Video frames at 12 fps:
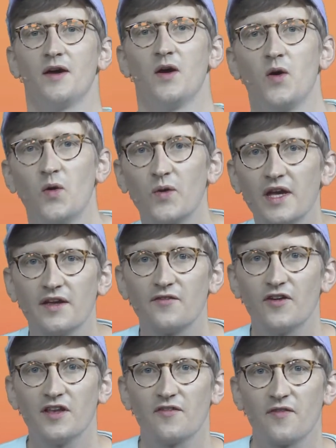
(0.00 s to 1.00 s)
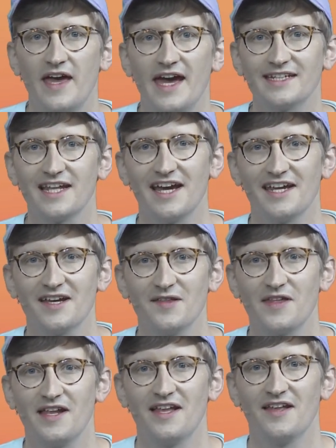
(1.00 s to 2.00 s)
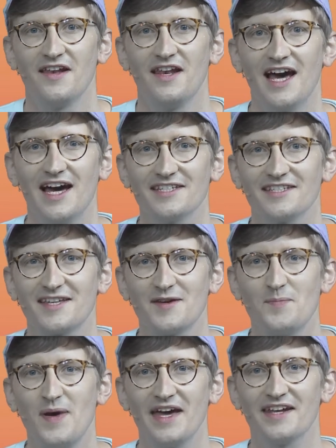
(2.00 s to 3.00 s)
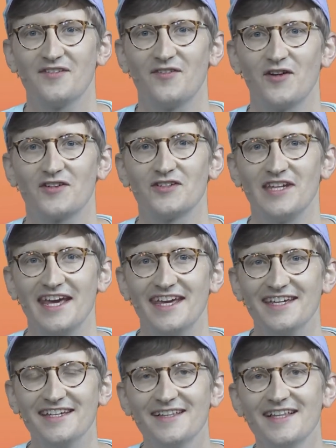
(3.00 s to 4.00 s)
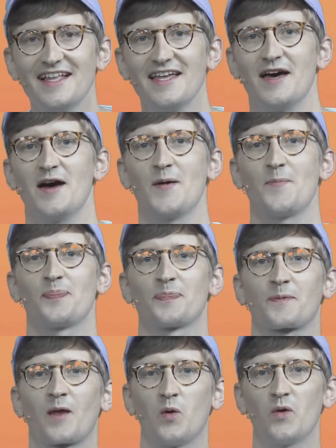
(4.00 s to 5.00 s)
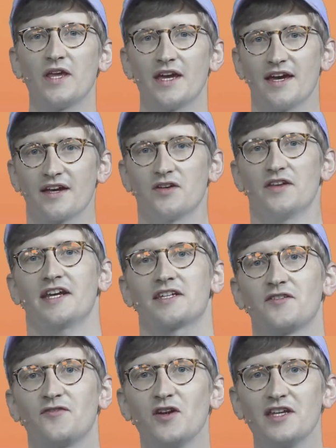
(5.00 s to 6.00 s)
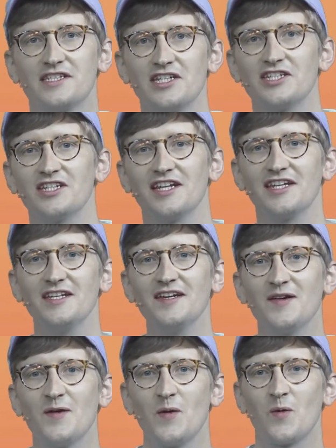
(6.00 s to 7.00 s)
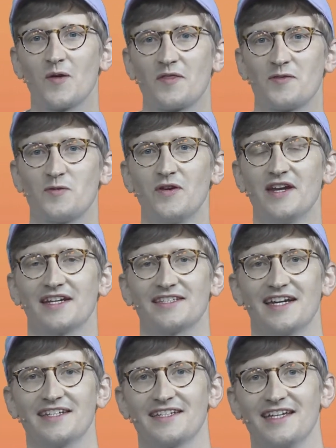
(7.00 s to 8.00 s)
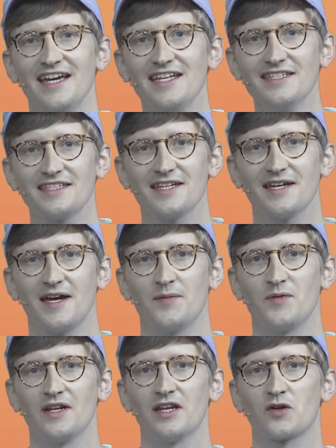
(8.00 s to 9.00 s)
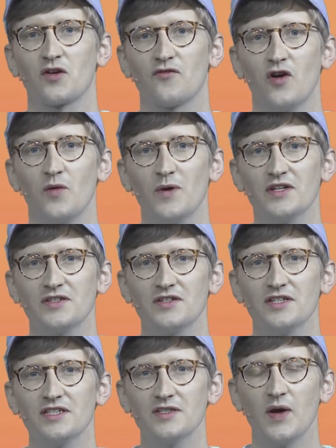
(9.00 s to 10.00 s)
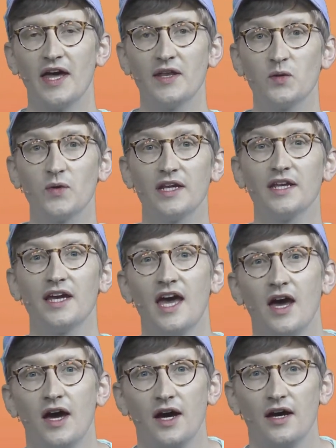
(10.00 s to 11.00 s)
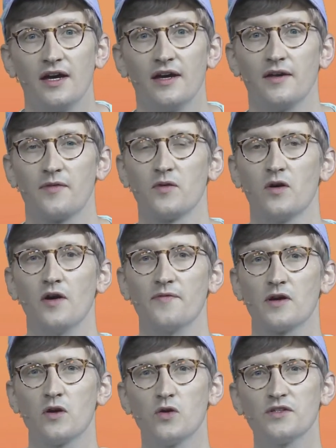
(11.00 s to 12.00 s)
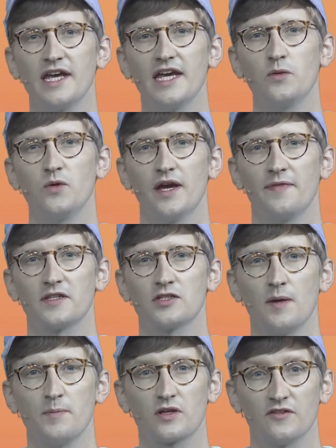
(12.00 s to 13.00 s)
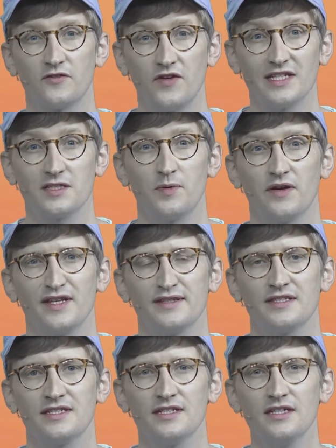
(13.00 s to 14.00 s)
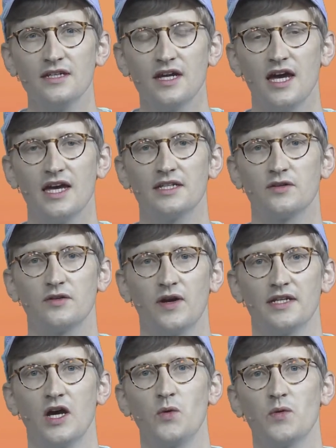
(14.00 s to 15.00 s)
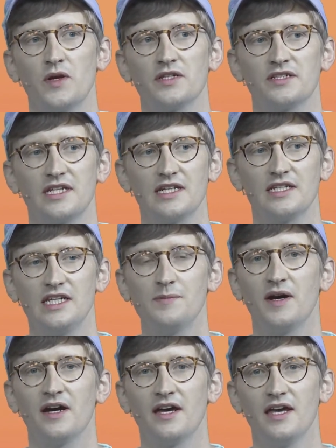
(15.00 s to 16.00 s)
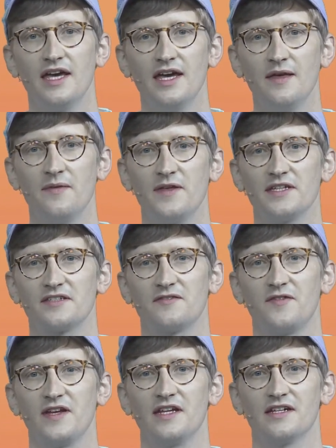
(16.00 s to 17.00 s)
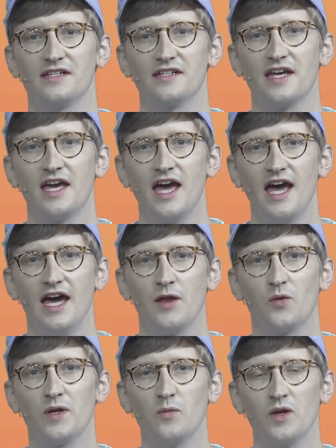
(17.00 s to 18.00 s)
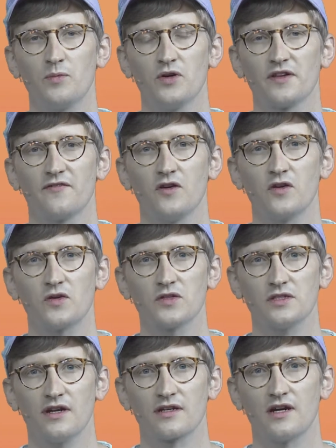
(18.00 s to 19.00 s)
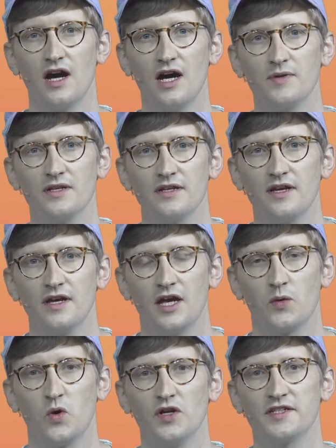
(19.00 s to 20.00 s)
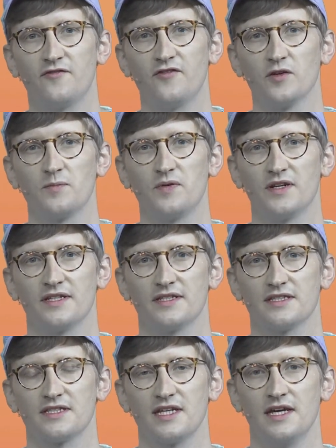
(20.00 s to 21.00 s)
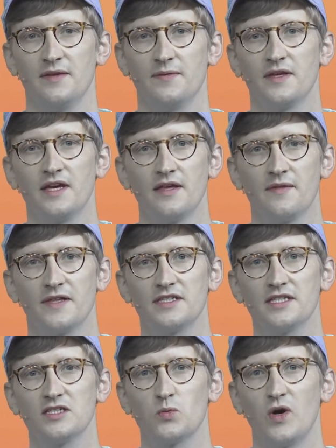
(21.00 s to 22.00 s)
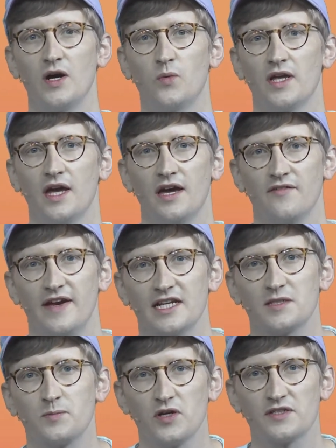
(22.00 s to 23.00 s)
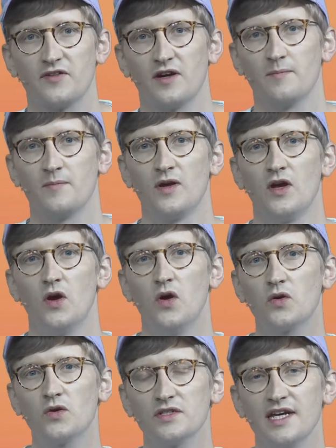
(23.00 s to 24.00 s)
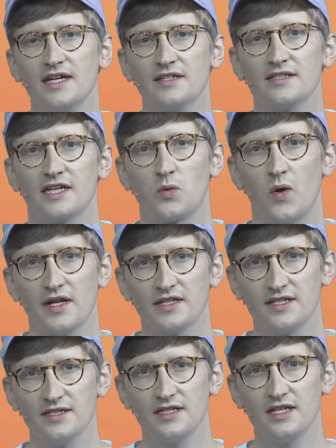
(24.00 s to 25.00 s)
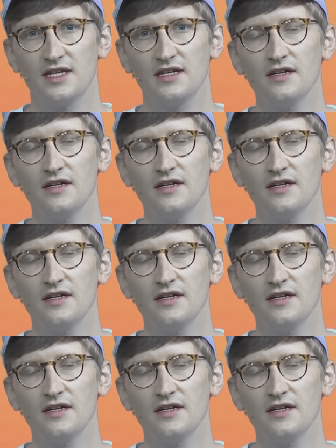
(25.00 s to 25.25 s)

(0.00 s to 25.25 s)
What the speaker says: we are in front of the headliner, the last panel for today. We are connected fully digitally with 3 exciting guests. I'm really looking forward to it. And we, throughout the whole day, we had the topic of transparency. And right now we want to dig deeper in this field. And we will put a focus on carbon and water footprints. And this is why we have experts from OEKO-TEX and Quantis here.